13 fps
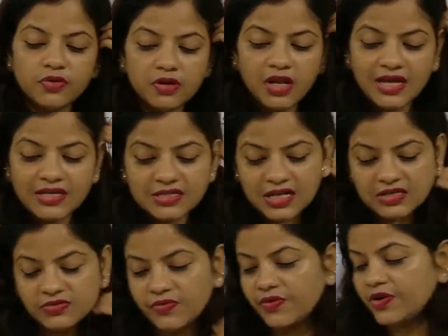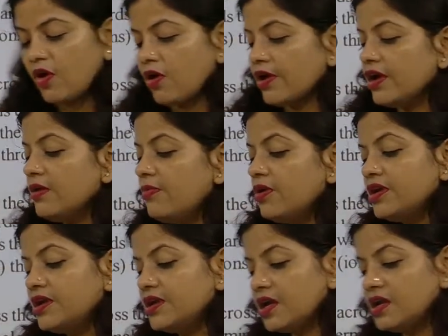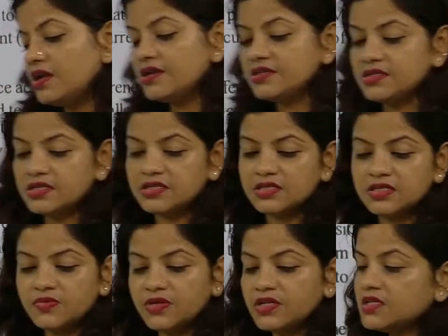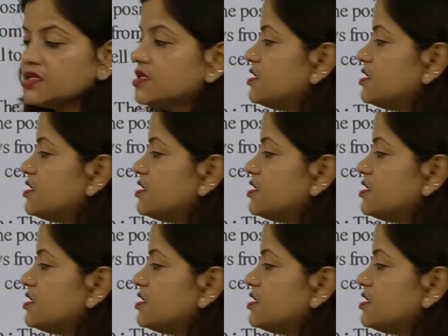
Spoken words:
last class we were talking about internal resistance. We discussed